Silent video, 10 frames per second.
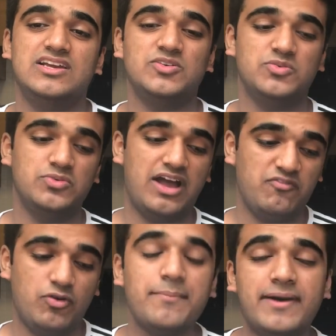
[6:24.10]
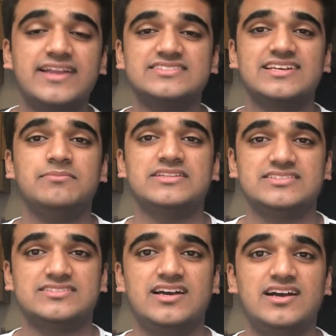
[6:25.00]
who have one bad exam at the
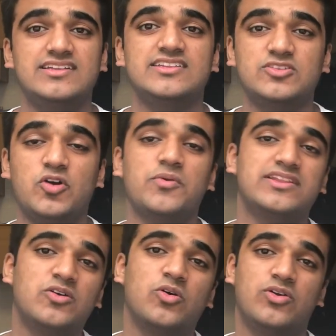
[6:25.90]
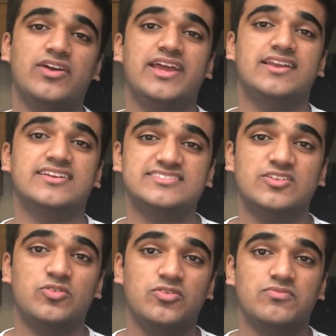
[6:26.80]
start and they throw away the whole grade because they
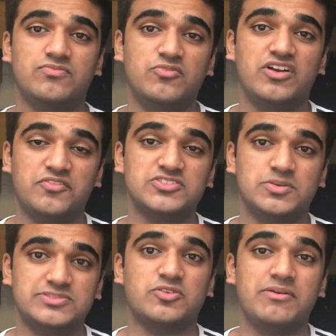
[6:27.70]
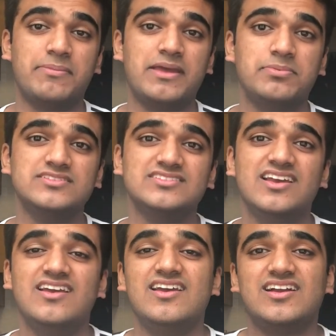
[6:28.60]
don't work for subsequent papers.
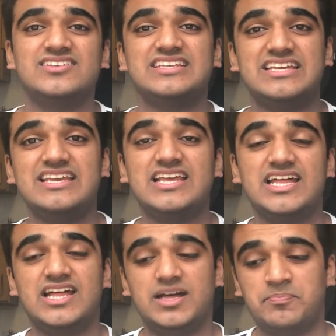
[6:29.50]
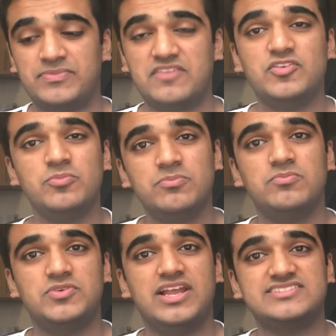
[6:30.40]
Because if
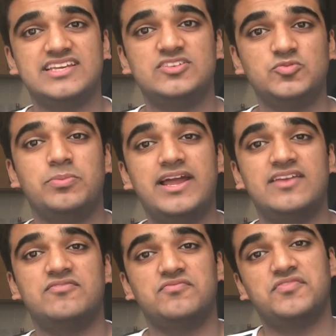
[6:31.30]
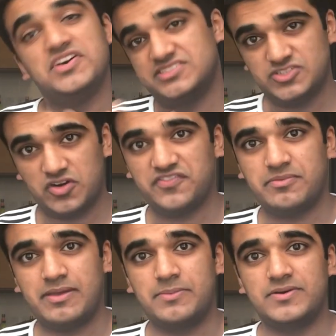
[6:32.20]
you, let's say, do bad in first
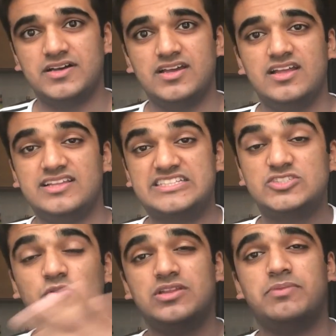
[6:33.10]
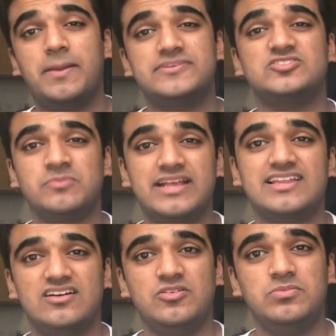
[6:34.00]
geography paper, there's 2 other papers to make
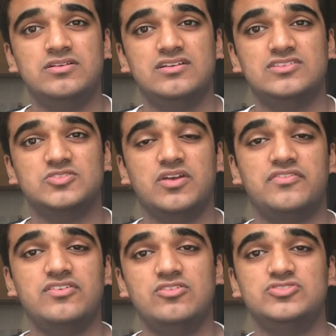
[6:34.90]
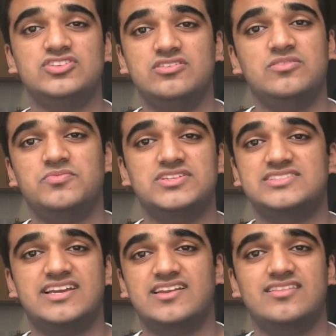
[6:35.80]
that up. So if you lose your hope for the
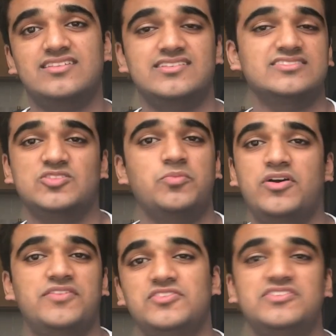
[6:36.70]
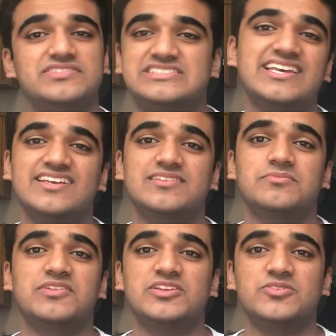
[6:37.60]
second and third, there's no point of you even sitting
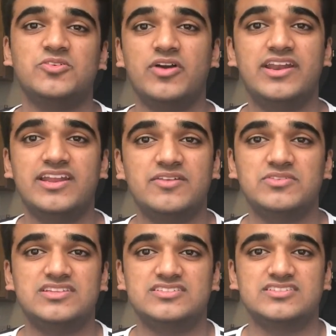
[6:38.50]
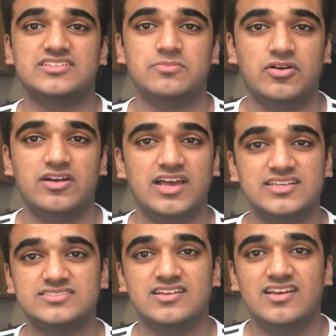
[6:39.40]
them when you go in with such a
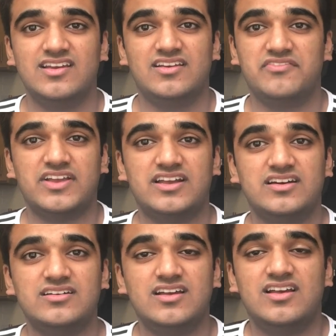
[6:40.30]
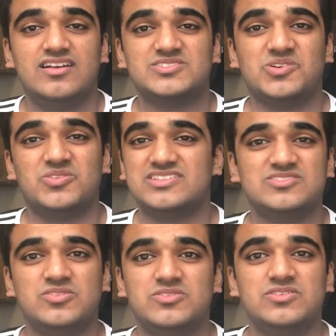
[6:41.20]
demoralized figure. So
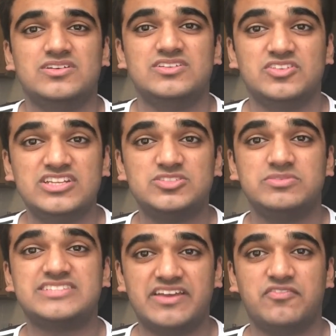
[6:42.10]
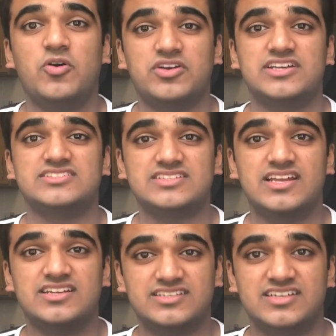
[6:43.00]
you need to stay focused
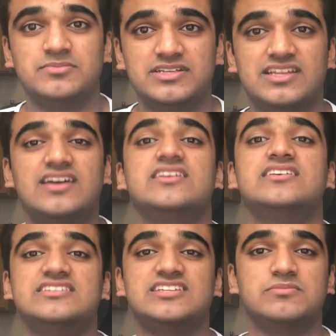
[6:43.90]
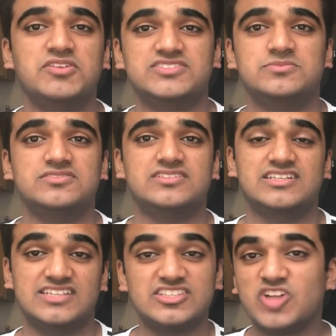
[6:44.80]
and determined that it's still possible,
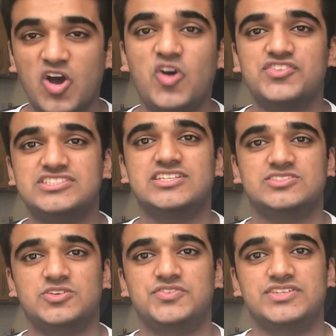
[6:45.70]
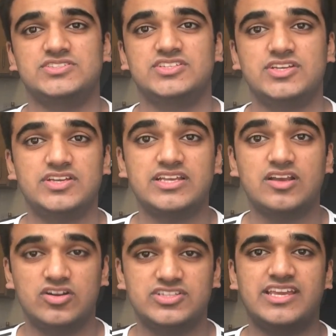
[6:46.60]
because it's not over till it's over. So you
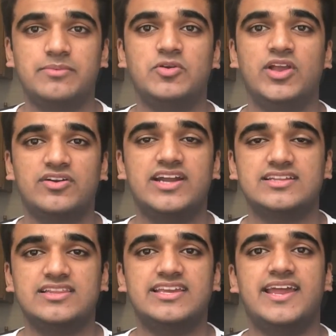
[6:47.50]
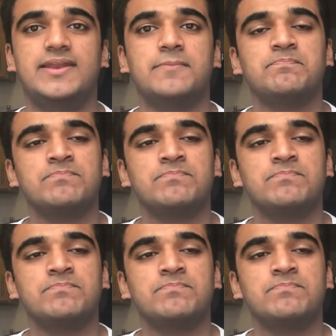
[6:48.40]
got to keep going right till the end,